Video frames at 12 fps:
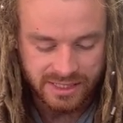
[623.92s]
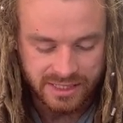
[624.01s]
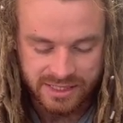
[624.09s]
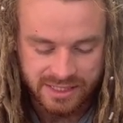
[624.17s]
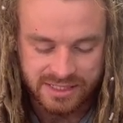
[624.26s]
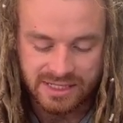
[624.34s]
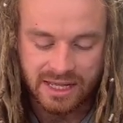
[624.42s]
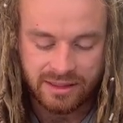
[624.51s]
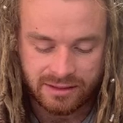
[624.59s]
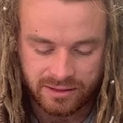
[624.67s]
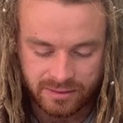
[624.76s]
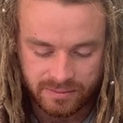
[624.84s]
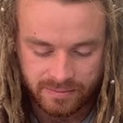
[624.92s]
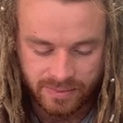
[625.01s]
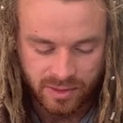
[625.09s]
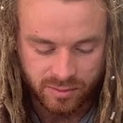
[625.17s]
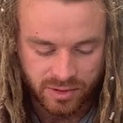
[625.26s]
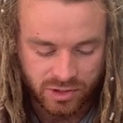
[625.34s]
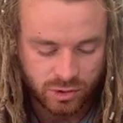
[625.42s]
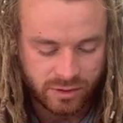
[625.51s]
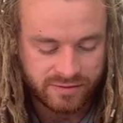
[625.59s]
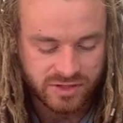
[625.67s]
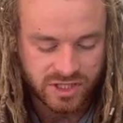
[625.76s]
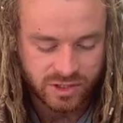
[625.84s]
it is nothing, but
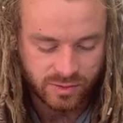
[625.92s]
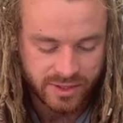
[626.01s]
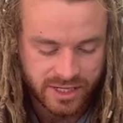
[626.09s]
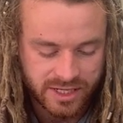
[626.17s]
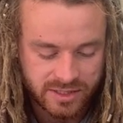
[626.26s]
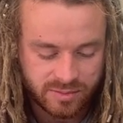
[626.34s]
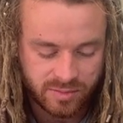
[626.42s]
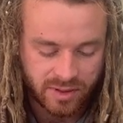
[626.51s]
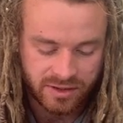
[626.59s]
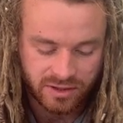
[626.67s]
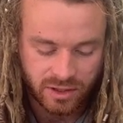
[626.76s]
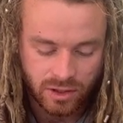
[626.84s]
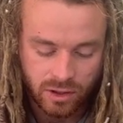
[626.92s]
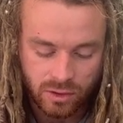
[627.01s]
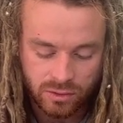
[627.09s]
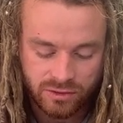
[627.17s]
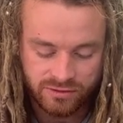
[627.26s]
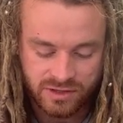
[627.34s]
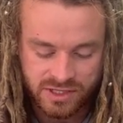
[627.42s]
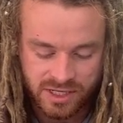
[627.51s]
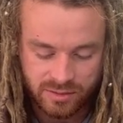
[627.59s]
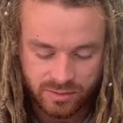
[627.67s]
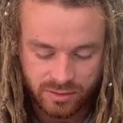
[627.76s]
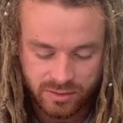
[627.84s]
whoever swears by the gold of the
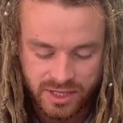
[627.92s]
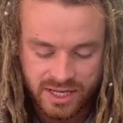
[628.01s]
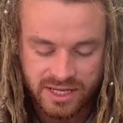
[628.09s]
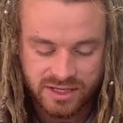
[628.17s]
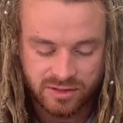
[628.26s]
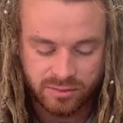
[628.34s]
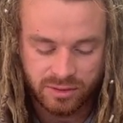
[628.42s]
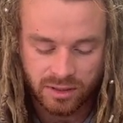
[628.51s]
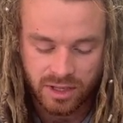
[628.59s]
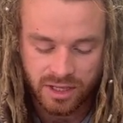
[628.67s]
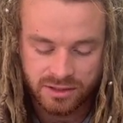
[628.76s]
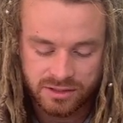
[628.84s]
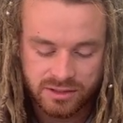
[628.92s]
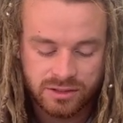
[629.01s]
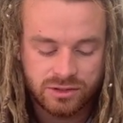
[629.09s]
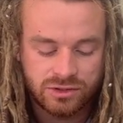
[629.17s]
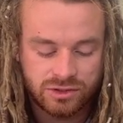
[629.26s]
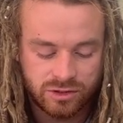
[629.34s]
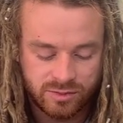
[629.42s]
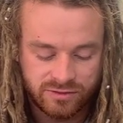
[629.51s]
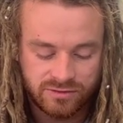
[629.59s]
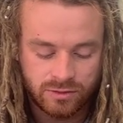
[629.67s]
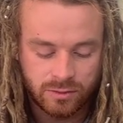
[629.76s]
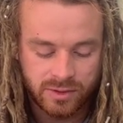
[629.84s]
temple, he is obliged to
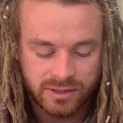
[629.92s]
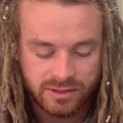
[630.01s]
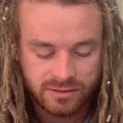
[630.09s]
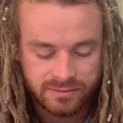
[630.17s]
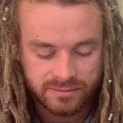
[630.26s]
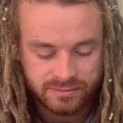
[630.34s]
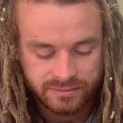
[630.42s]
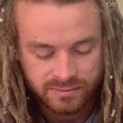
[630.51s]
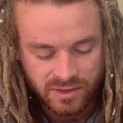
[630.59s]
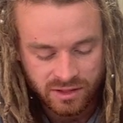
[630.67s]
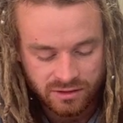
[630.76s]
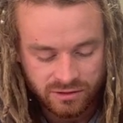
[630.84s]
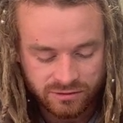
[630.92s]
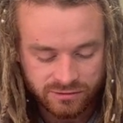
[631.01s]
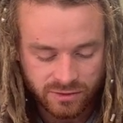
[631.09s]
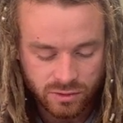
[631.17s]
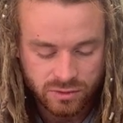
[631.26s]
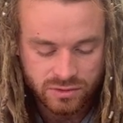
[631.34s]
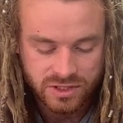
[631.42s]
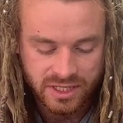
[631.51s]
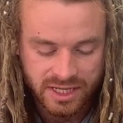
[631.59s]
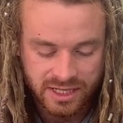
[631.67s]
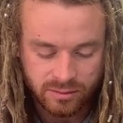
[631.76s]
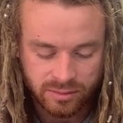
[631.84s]
perform it. Fools
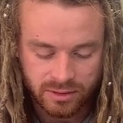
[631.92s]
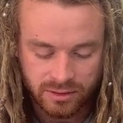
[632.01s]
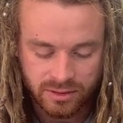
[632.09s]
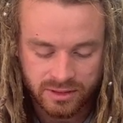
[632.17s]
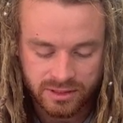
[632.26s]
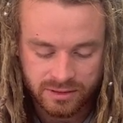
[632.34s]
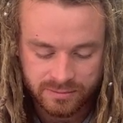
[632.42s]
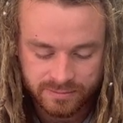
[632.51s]
and blind.